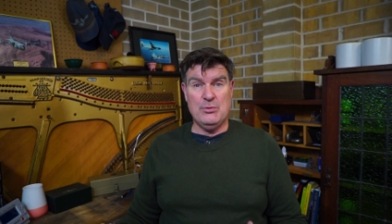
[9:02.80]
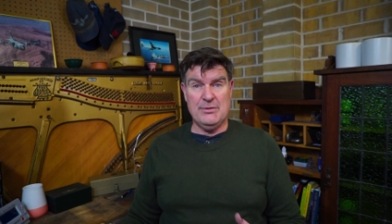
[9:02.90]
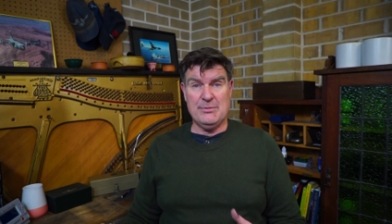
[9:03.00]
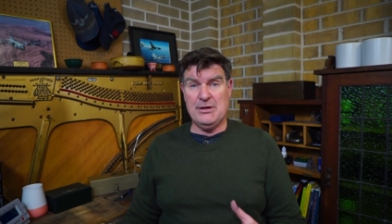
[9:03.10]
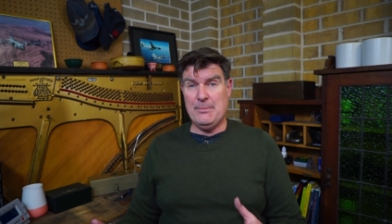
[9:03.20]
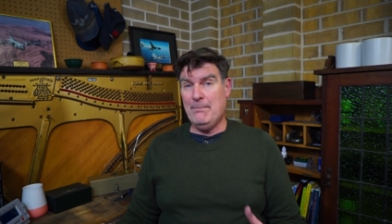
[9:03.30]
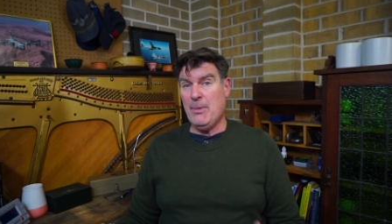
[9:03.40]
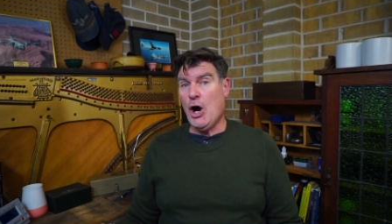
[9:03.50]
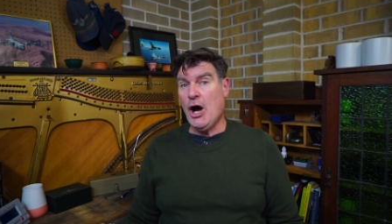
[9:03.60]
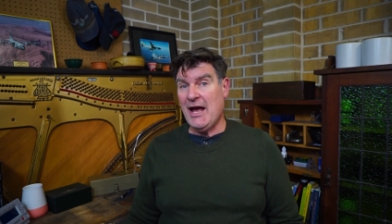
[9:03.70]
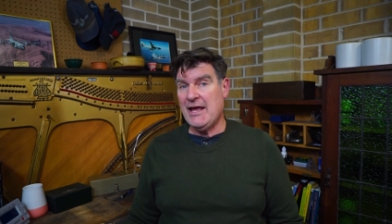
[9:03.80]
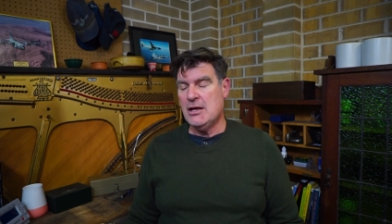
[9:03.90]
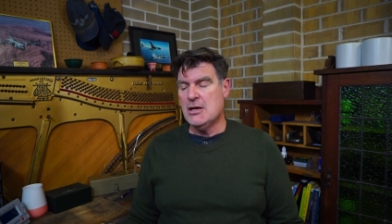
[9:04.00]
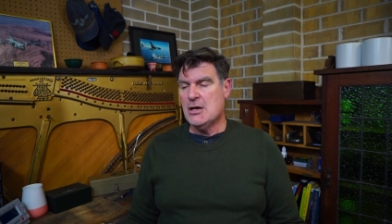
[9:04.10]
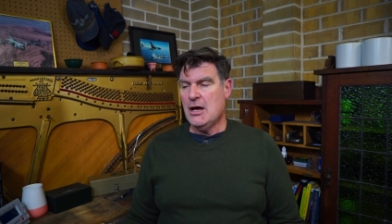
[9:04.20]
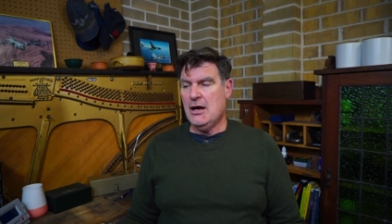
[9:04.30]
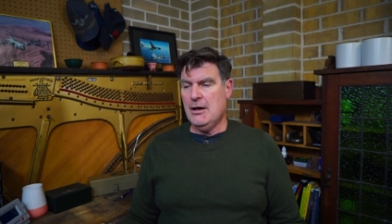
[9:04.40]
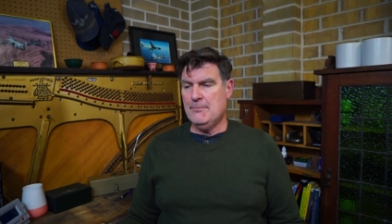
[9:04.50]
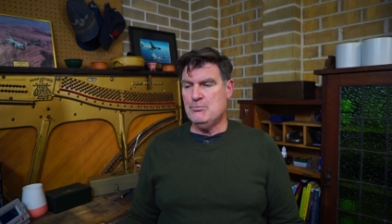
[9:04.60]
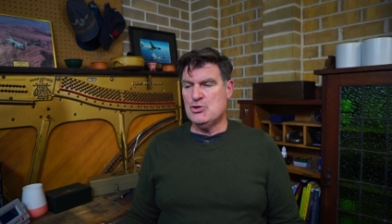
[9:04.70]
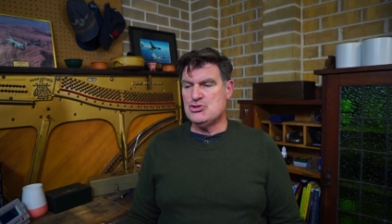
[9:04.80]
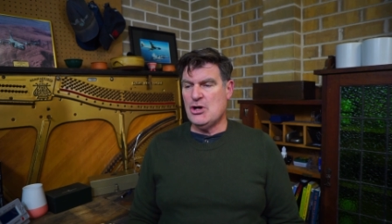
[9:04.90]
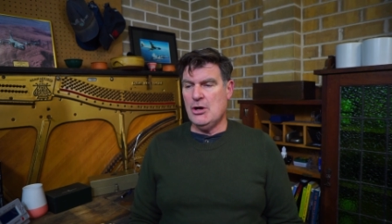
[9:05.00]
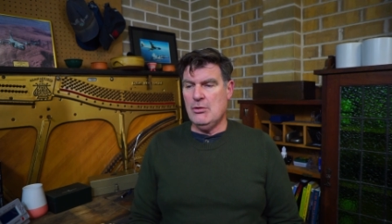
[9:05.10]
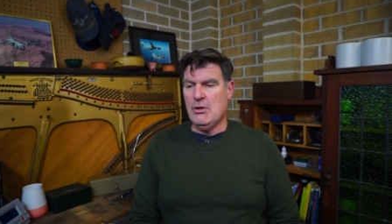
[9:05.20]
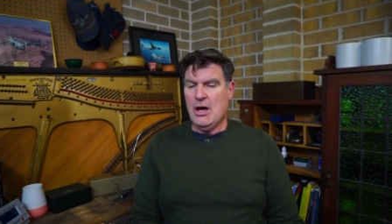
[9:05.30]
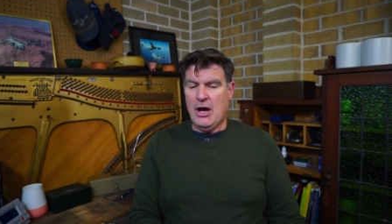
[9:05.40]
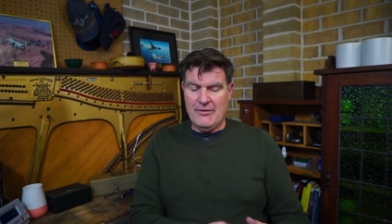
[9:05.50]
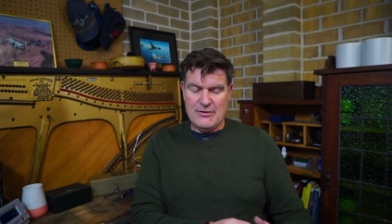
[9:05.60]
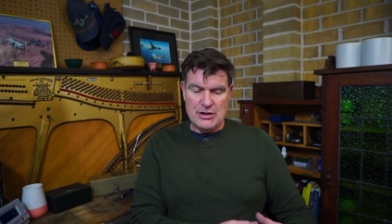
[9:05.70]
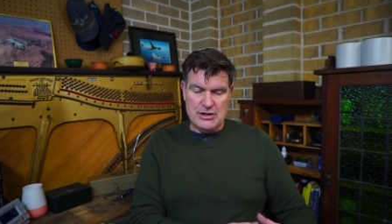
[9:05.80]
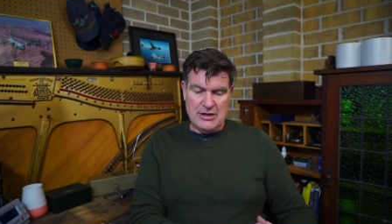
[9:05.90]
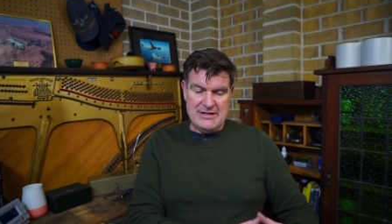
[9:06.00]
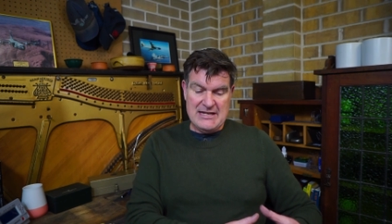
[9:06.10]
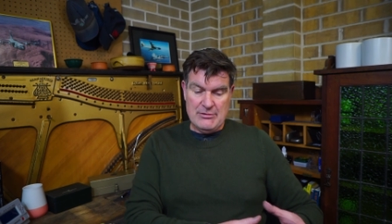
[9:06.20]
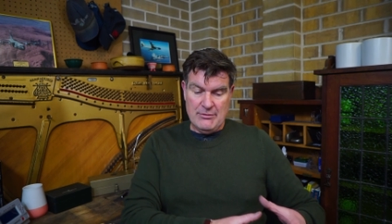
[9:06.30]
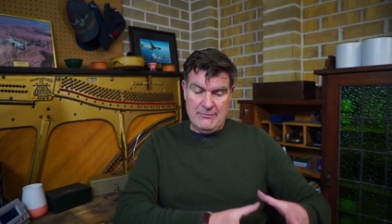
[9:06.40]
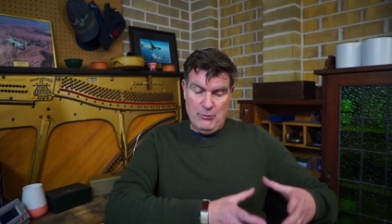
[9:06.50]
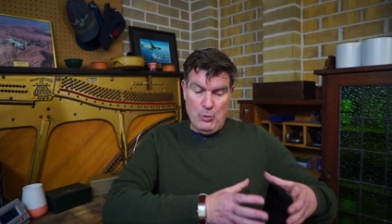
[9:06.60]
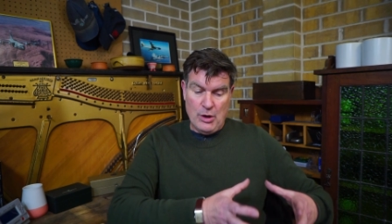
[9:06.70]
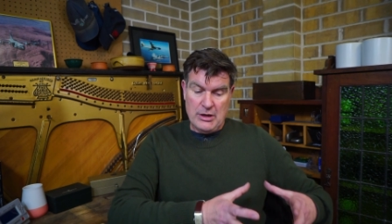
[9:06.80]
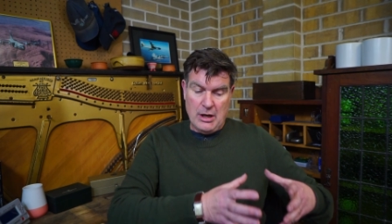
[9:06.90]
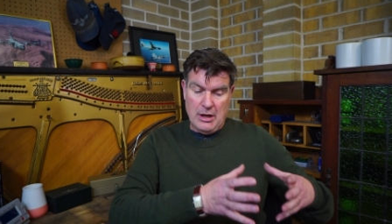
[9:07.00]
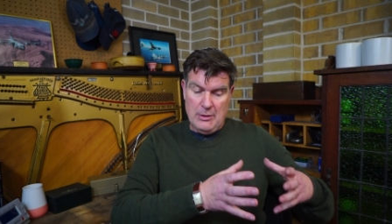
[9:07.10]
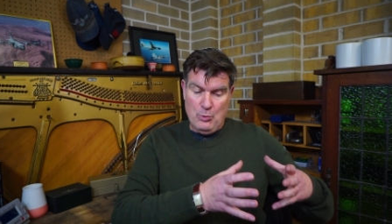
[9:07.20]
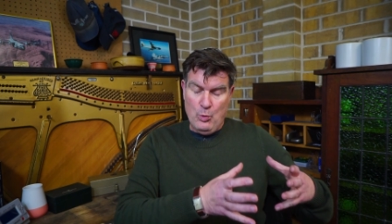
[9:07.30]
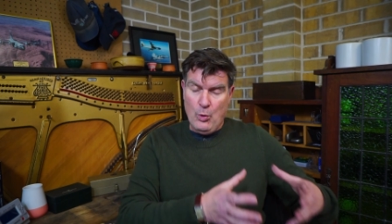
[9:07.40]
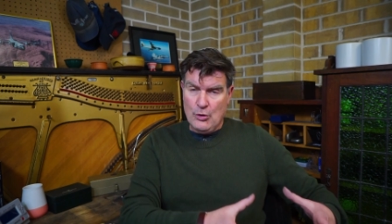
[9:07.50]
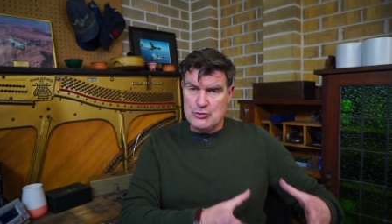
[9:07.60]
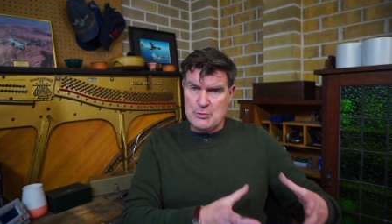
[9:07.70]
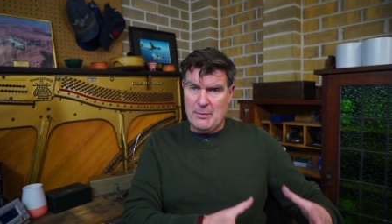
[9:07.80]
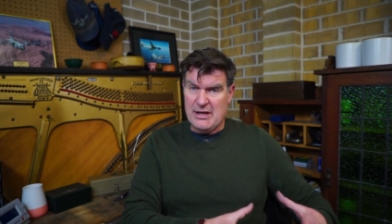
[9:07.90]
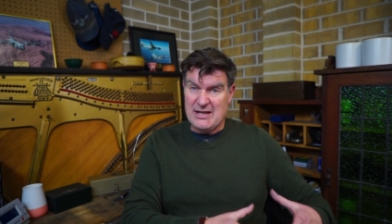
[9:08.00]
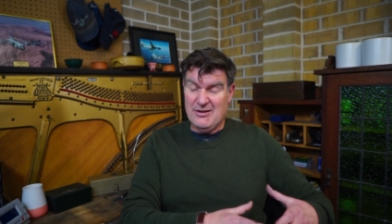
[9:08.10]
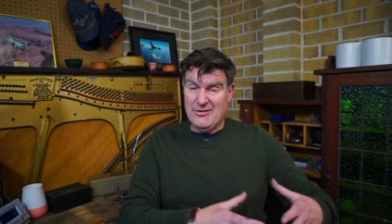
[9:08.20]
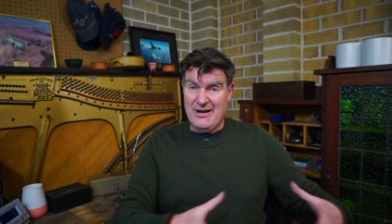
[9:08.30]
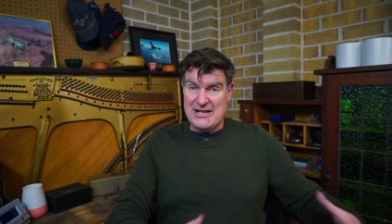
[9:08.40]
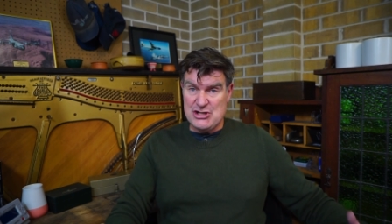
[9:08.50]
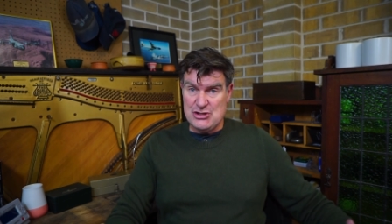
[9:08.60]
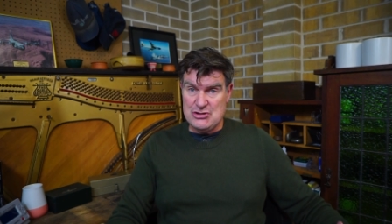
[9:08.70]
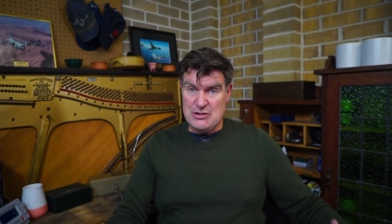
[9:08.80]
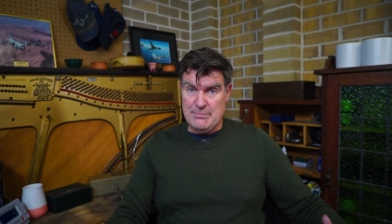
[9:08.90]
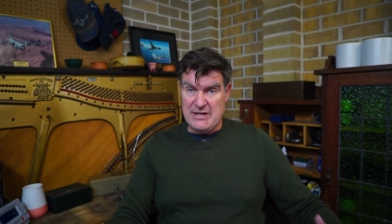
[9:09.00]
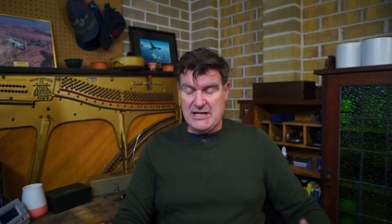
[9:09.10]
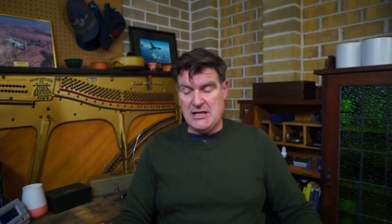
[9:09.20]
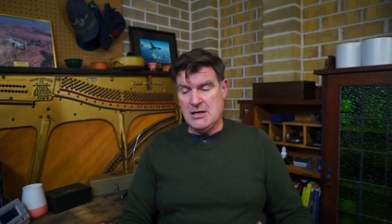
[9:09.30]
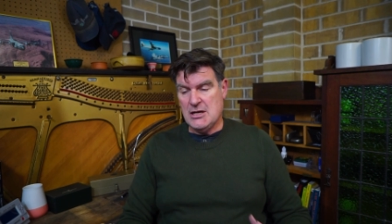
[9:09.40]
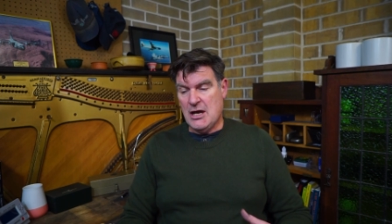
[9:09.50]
what I'm going to buy. Um, so I've got an idea of what I want my collection to be.